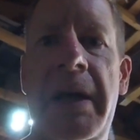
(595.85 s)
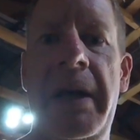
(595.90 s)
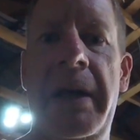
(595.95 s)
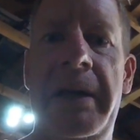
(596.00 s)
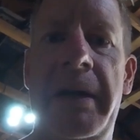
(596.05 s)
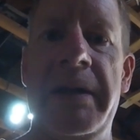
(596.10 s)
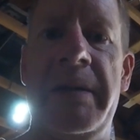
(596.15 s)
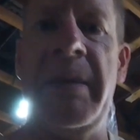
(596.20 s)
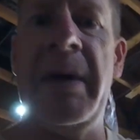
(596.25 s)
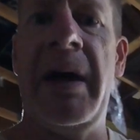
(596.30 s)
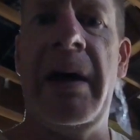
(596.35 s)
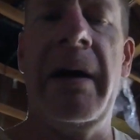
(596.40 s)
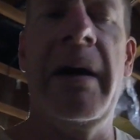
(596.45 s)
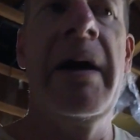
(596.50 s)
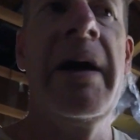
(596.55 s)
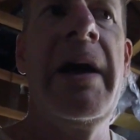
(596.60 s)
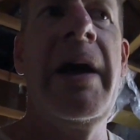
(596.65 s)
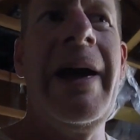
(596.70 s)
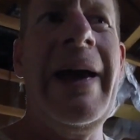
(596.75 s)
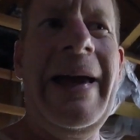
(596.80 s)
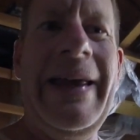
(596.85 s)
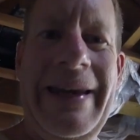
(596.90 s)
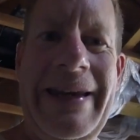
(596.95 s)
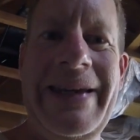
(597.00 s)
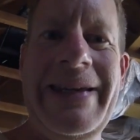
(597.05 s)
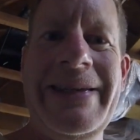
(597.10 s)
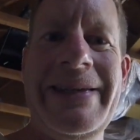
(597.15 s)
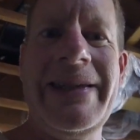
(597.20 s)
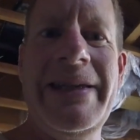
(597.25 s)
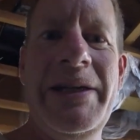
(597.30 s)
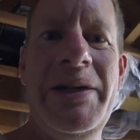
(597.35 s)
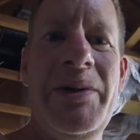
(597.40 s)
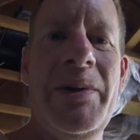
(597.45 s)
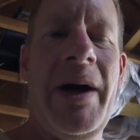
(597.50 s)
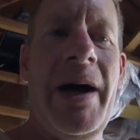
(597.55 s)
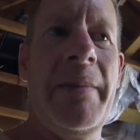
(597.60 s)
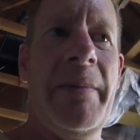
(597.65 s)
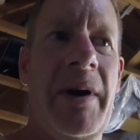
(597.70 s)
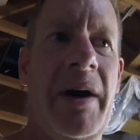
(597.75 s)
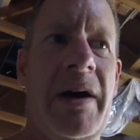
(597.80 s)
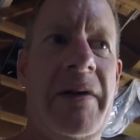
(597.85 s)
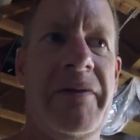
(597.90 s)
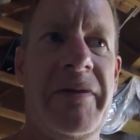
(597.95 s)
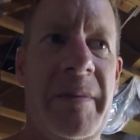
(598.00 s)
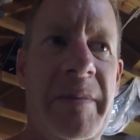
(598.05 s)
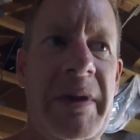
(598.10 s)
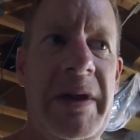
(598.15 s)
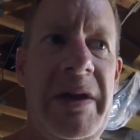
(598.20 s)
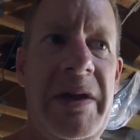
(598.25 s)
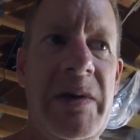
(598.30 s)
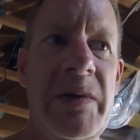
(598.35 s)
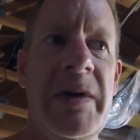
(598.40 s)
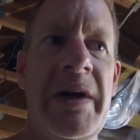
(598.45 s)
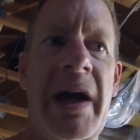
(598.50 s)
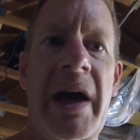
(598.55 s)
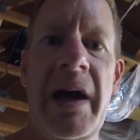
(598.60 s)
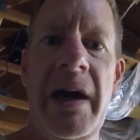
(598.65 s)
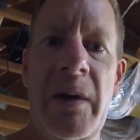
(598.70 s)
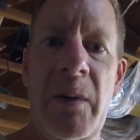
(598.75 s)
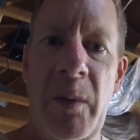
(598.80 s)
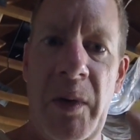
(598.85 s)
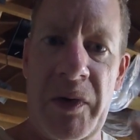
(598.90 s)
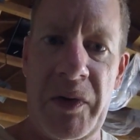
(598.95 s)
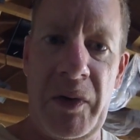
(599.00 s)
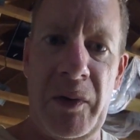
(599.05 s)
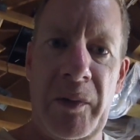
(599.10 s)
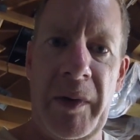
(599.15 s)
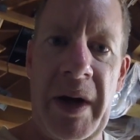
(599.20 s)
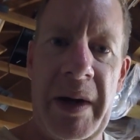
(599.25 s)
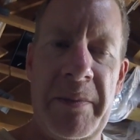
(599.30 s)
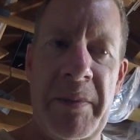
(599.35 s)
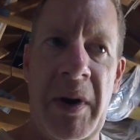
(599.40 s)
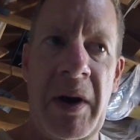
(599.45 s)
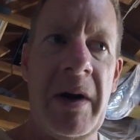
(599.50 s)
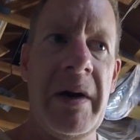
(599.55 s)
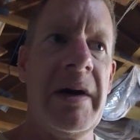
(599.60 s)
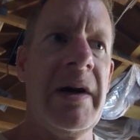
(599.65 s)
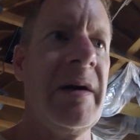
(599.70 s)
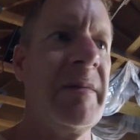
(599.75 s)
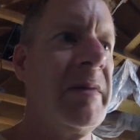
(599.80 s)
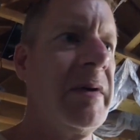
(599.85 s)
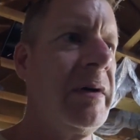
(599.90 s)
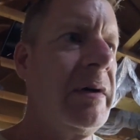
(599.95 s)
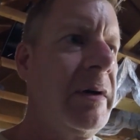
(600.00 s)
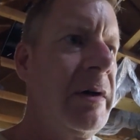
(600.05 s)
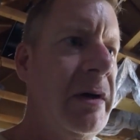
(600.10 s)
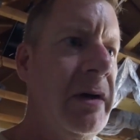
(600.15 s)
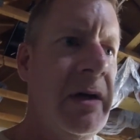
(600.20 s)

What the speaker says: It doesn't matter. An ECU I bought from the UK with the right part number.